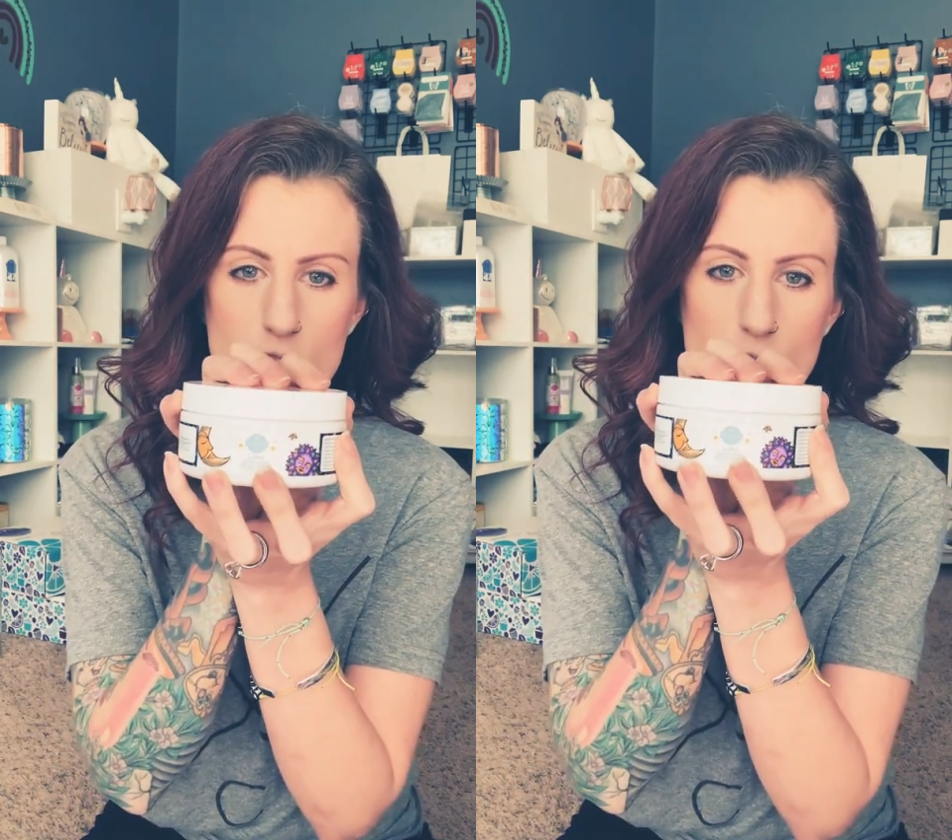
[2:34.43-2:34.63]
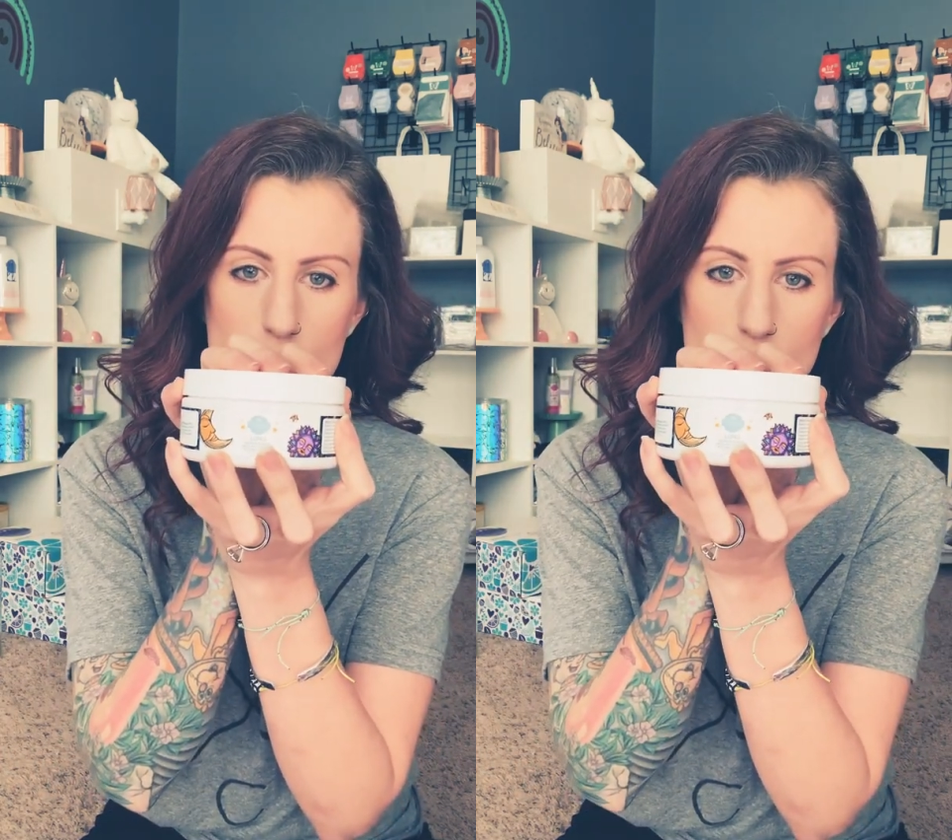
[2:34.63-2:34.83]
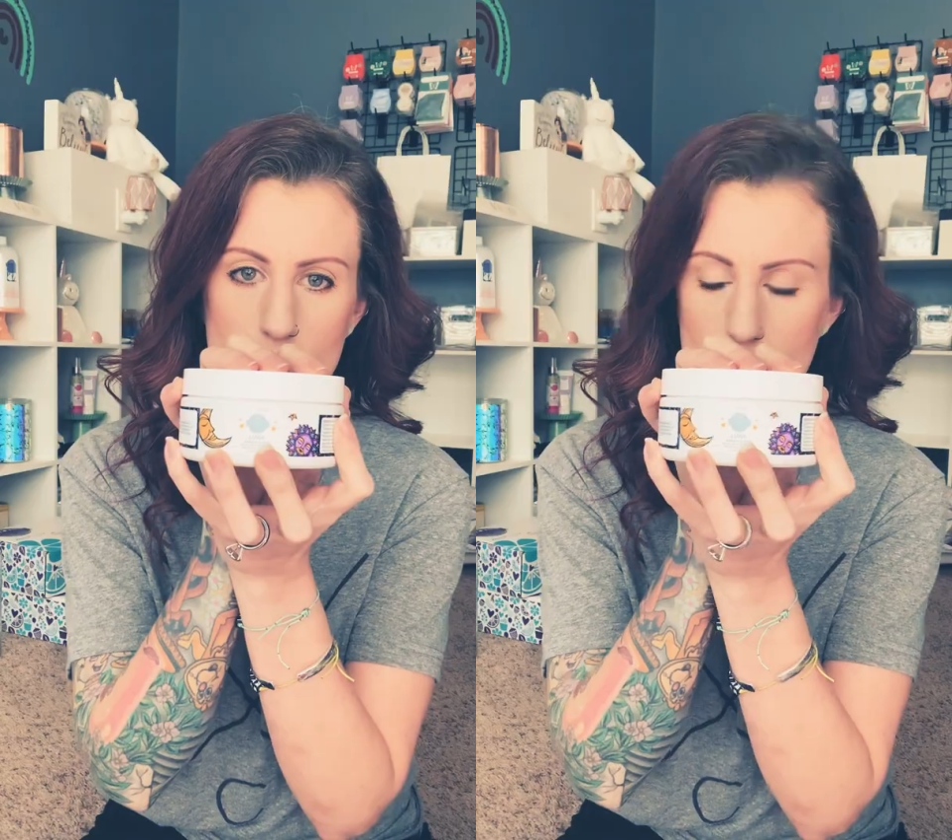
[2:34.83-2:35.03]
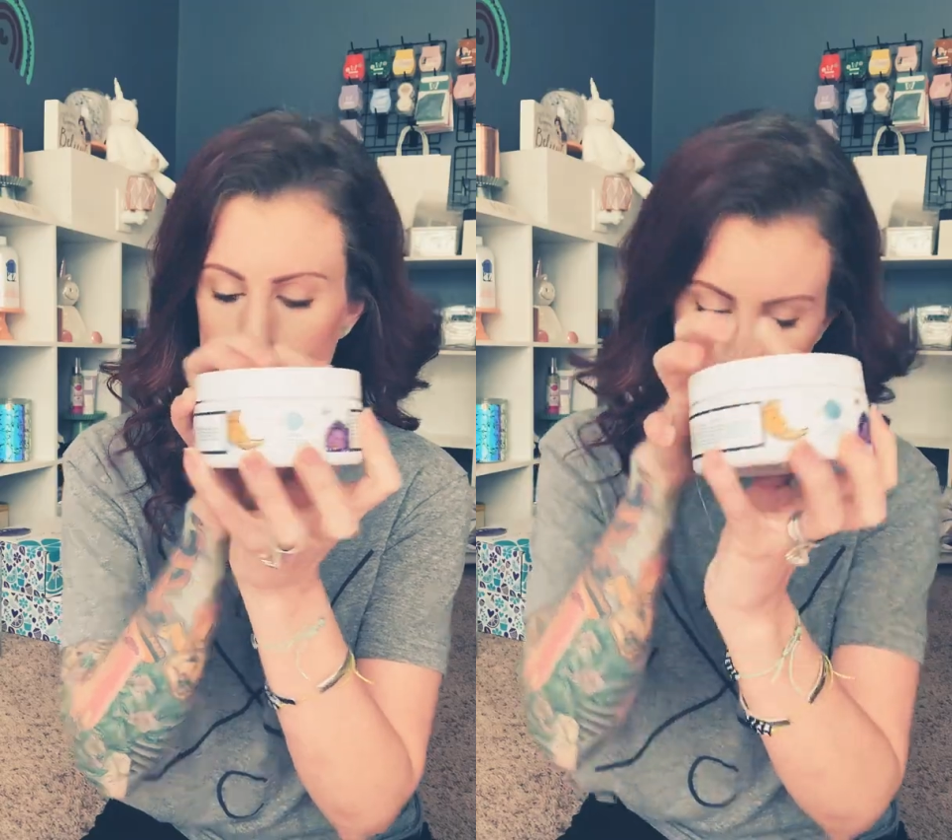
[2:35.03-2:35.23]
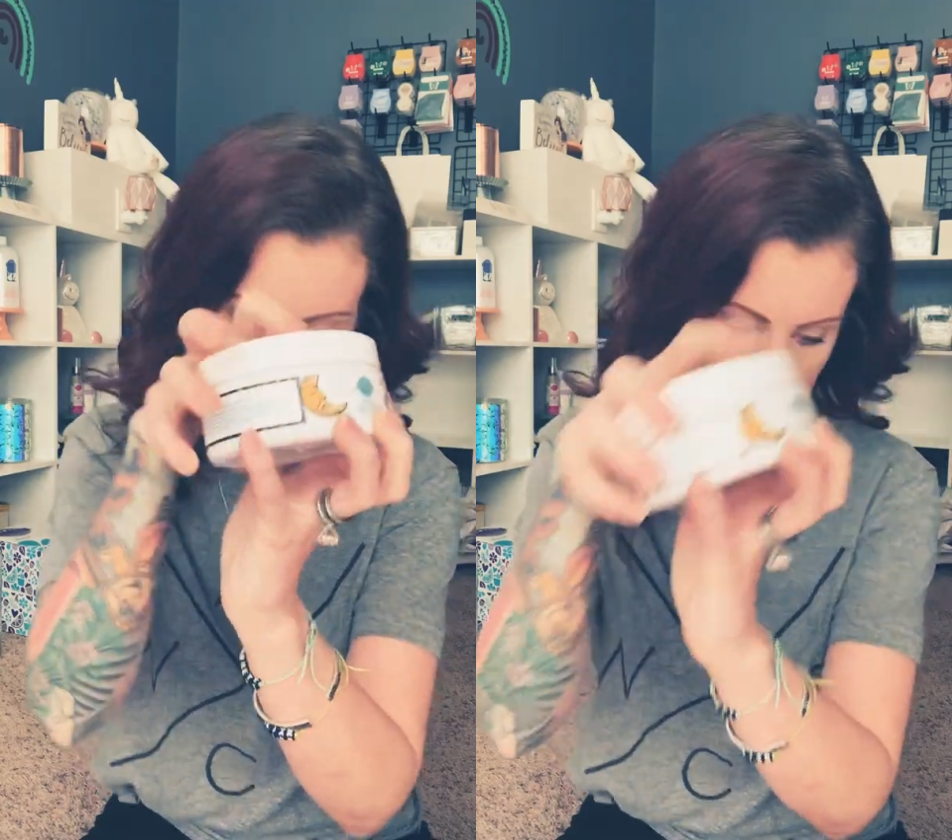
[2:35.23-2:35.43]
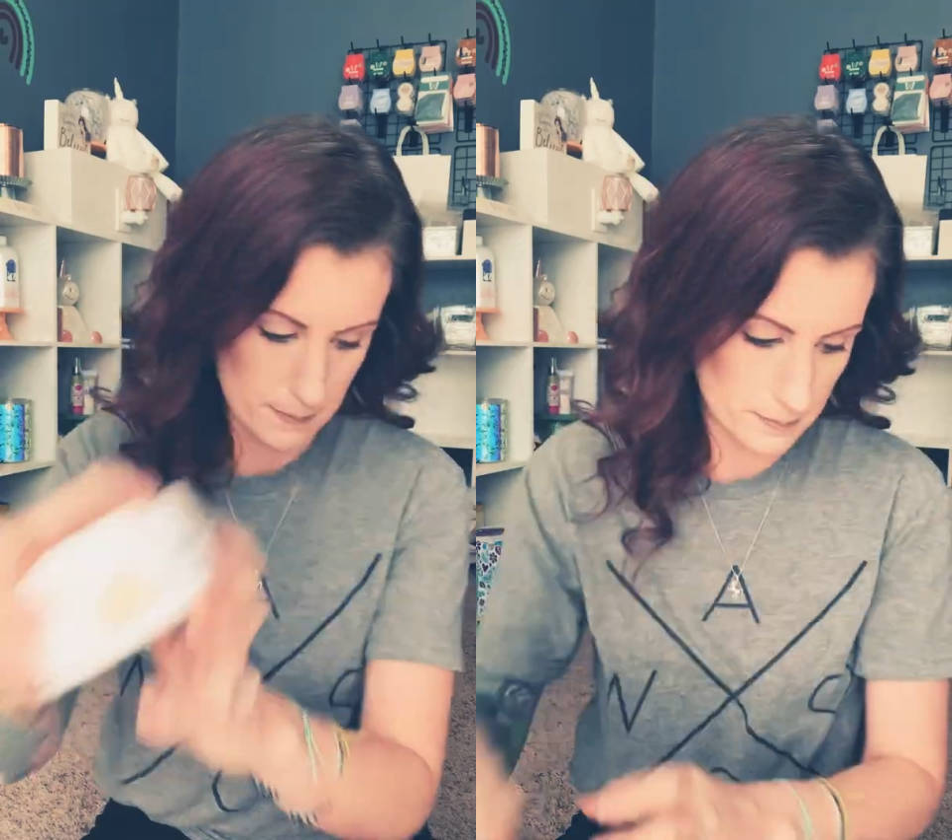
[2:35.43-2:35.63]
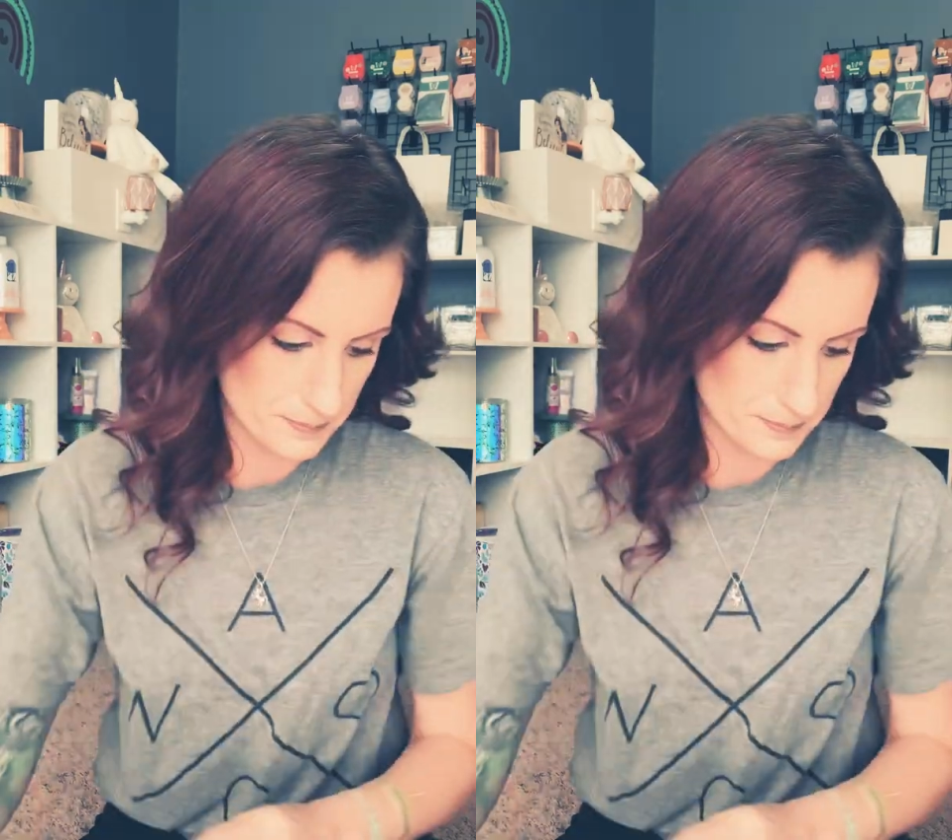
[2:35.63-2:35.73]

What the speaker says: crack that open.